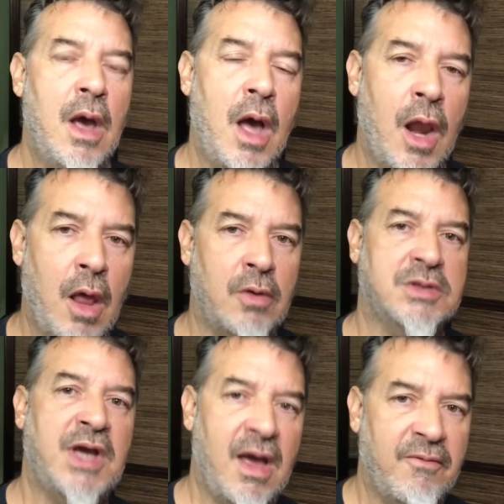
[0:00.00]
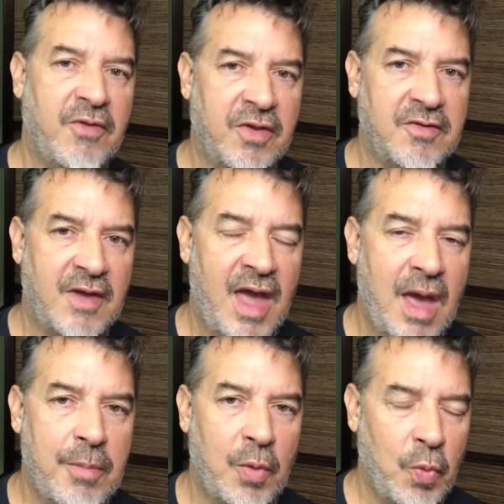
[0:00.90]
a long time for this to
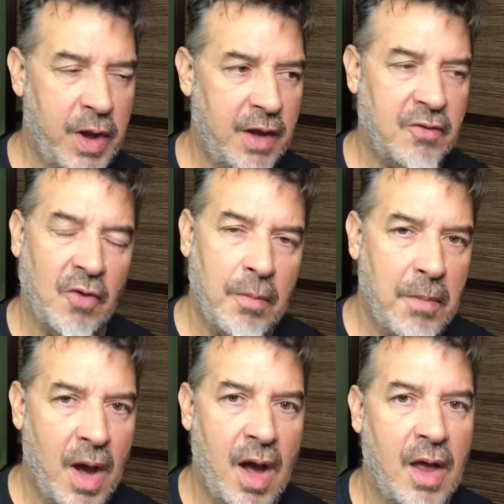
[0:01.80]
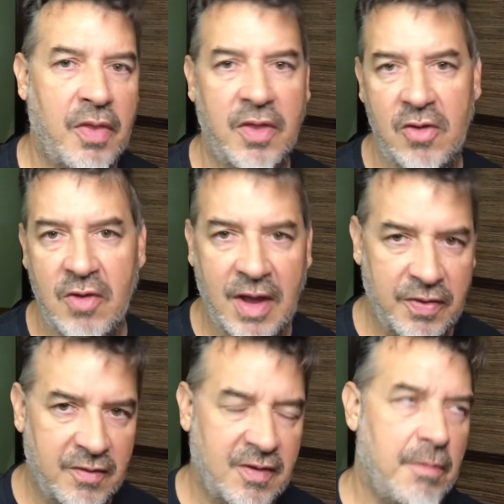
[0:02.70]
happen, weeks or a month, and you get
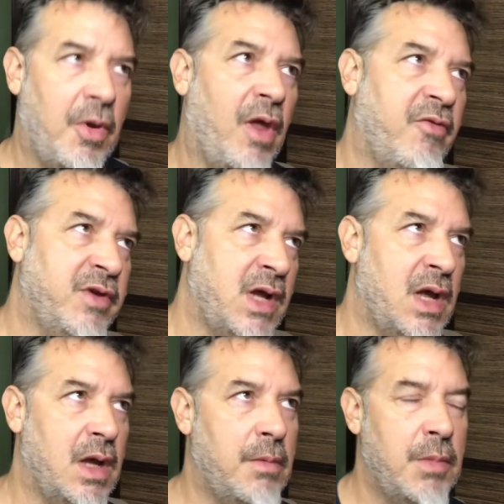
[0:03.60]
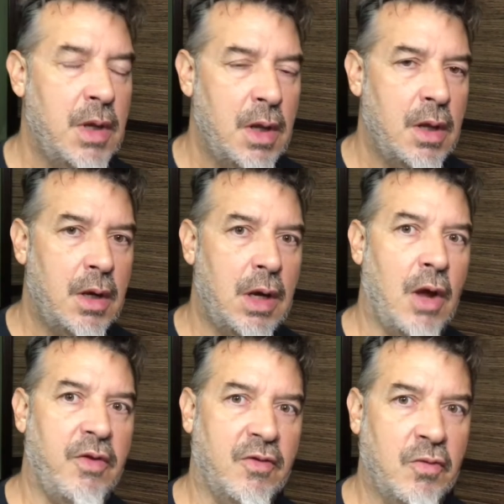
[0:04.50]
the symbol over time.
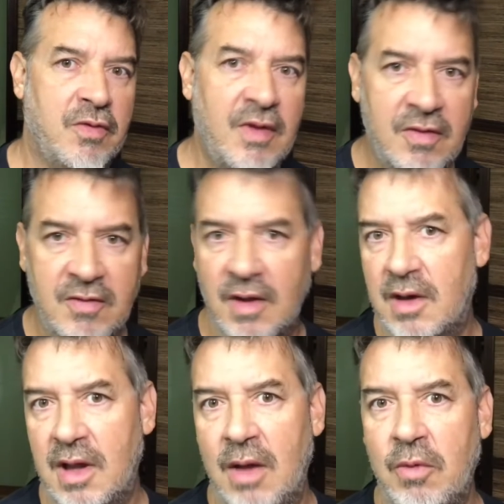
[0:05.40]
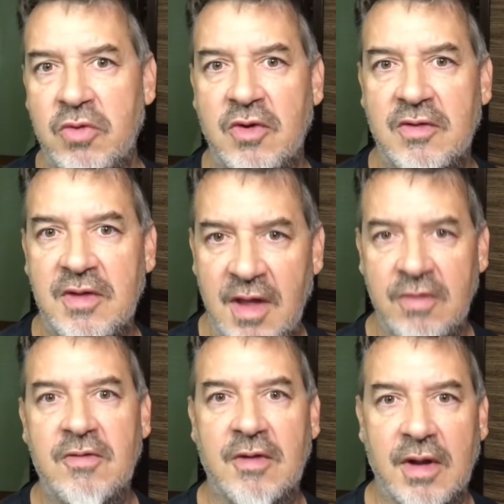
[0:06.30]
No, this was instant. It was just
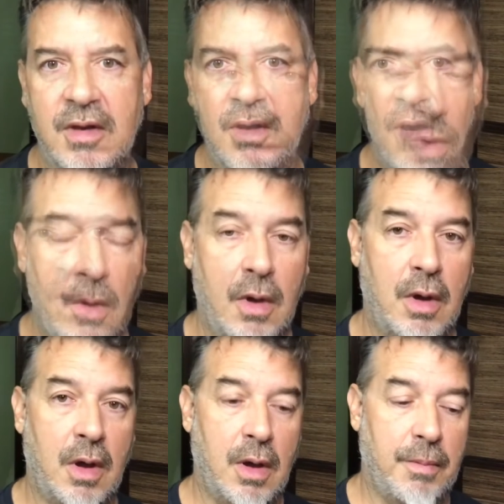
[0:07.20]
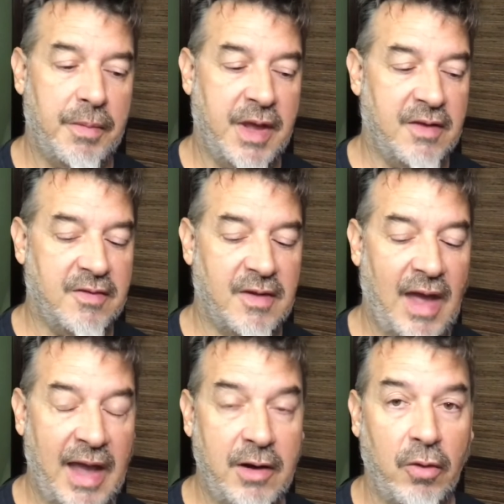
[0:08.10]
instant um, because
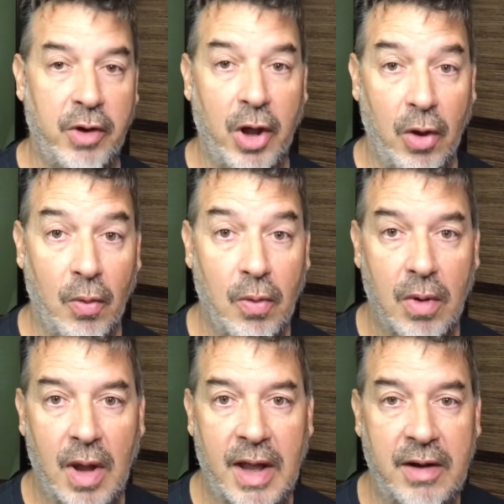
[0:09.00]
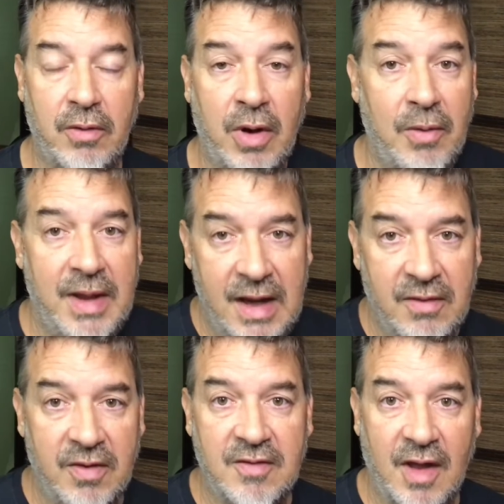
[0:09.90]
I don't know. I don't know any
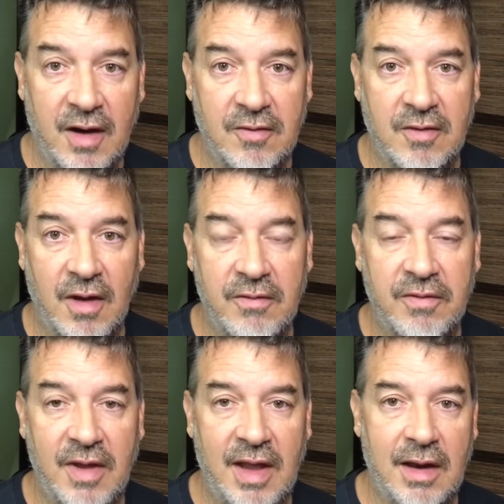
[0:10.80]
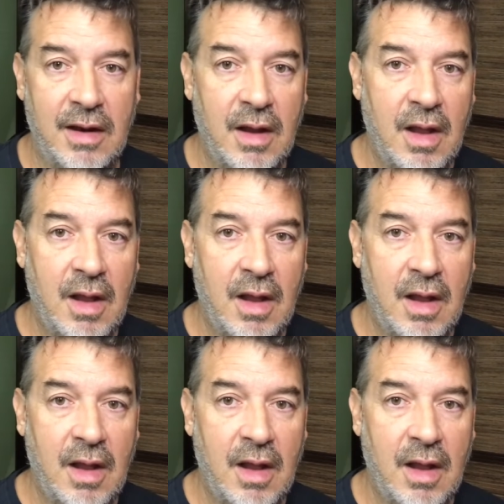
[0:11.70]
of this kind of stuff. And